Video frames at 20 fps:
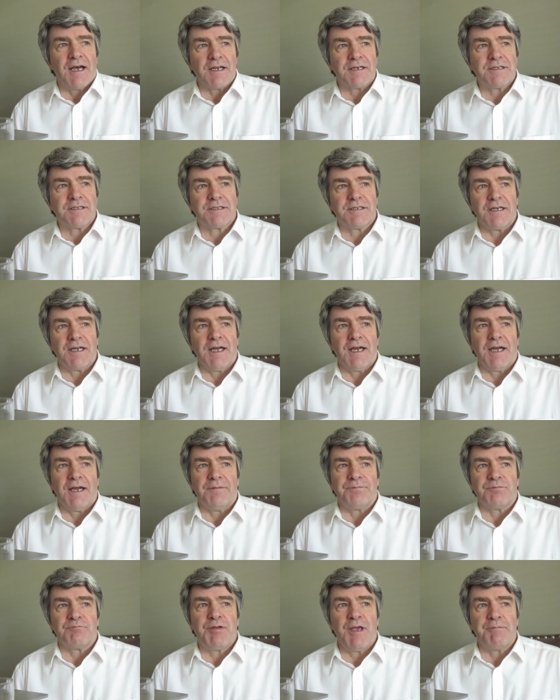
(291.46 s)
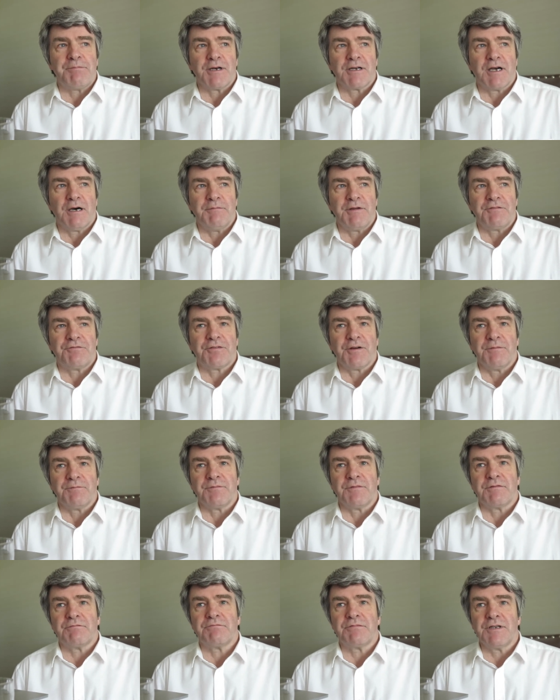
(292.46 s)
that um, people coming
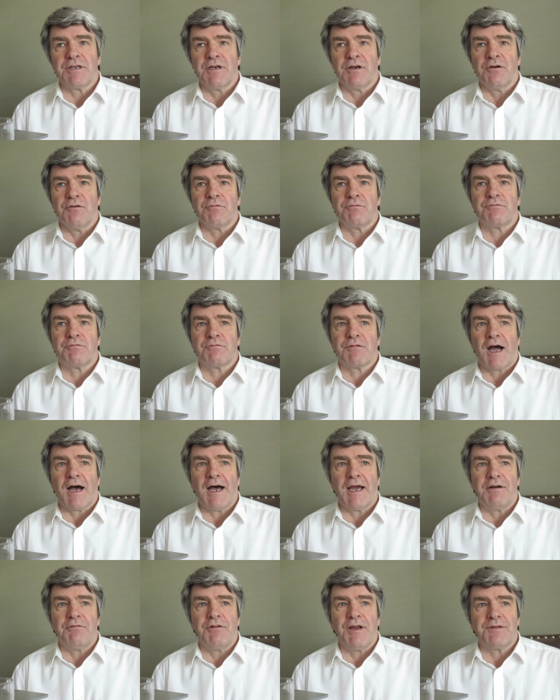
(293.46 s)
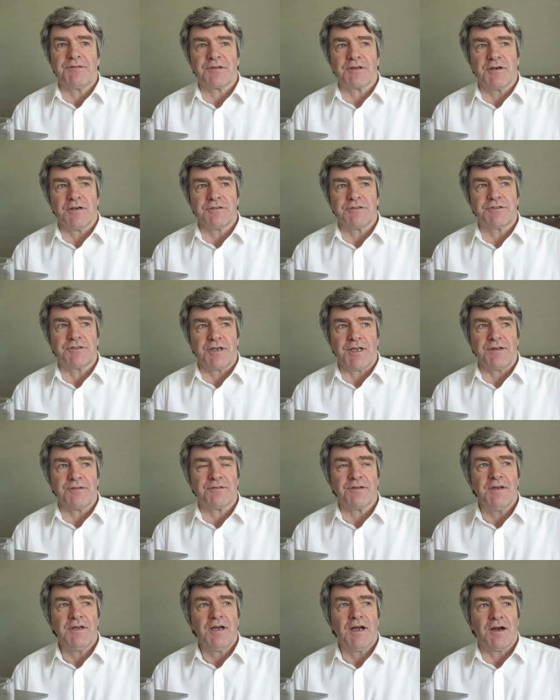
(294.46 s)
from you know high risk
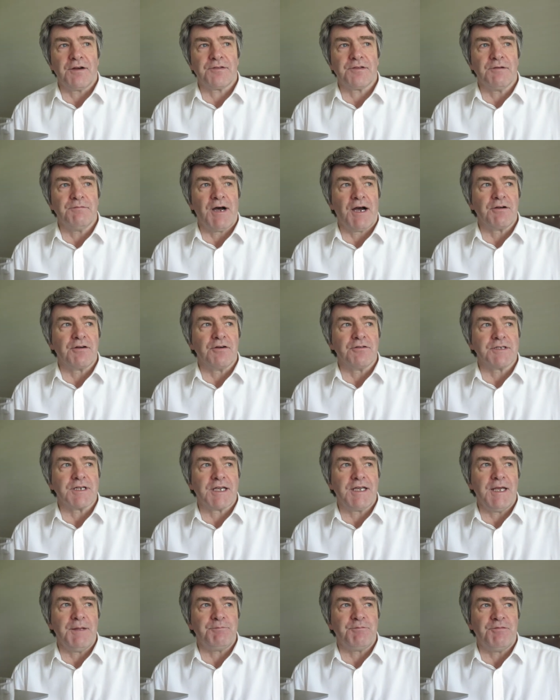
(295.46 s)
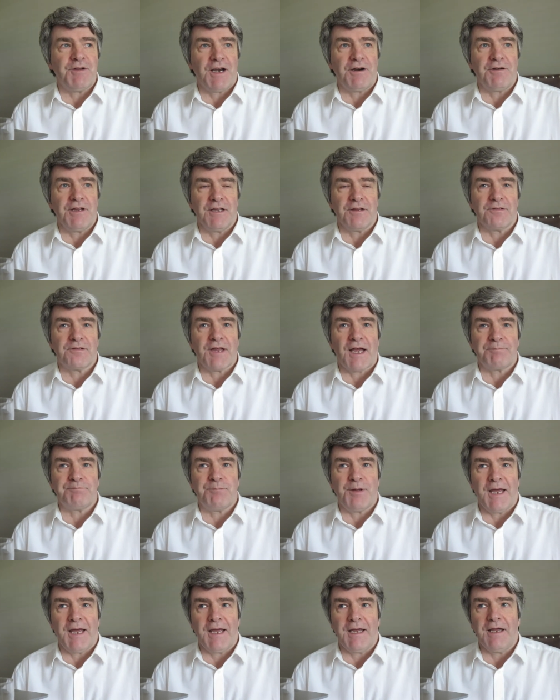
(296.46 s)
countries are somehow going to keep variants at
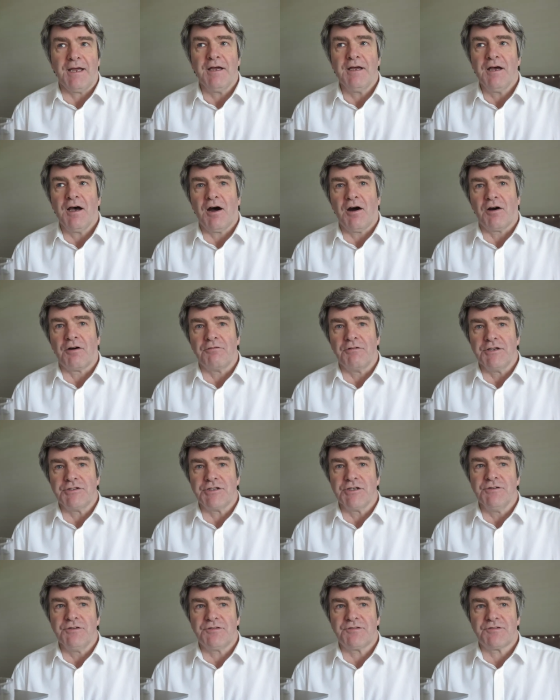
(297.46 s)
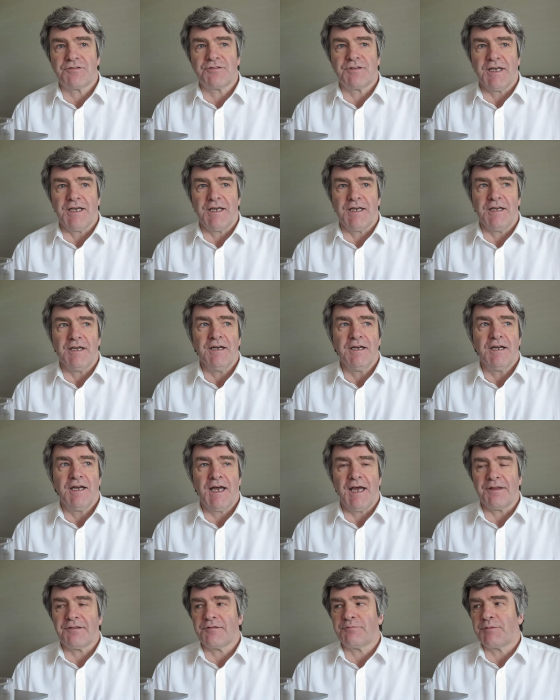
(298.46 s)
bay or reduce the
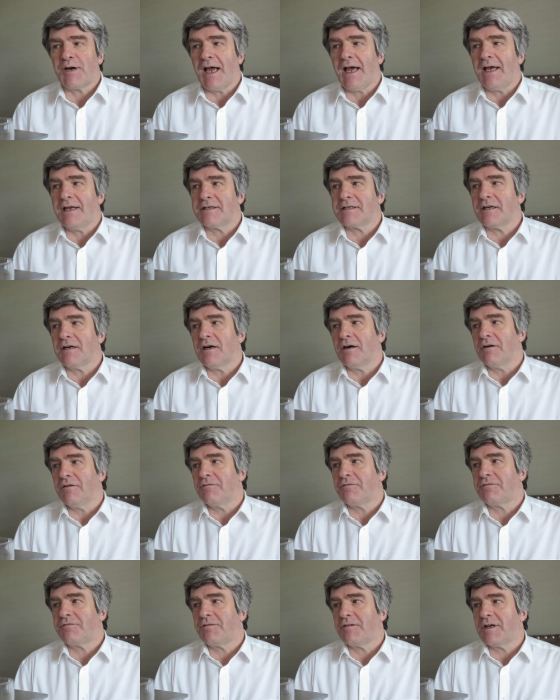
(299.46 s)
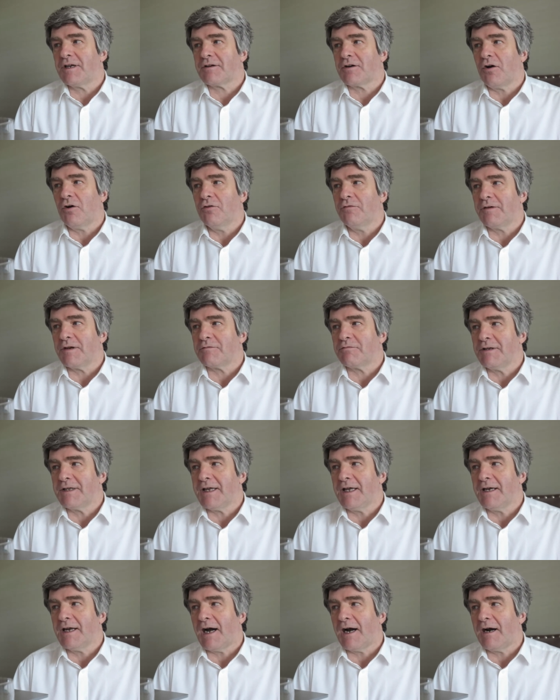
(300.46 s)
uh, spread of COVID
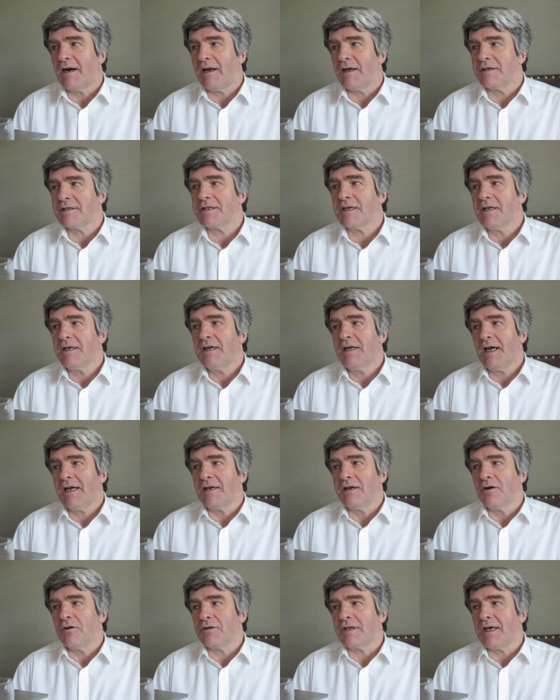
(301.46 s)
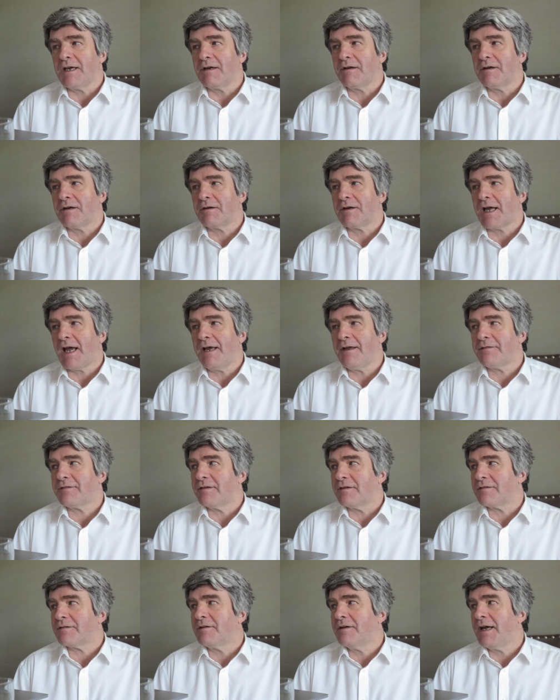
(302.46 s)
within Ireland. You know the
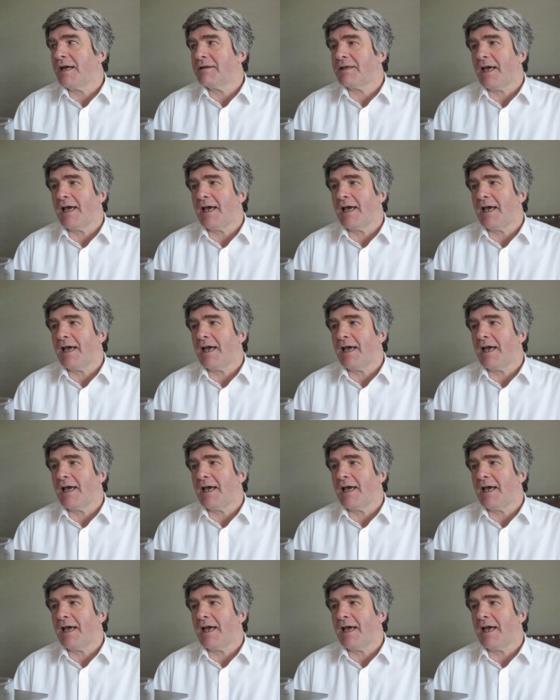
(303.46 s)
cases, the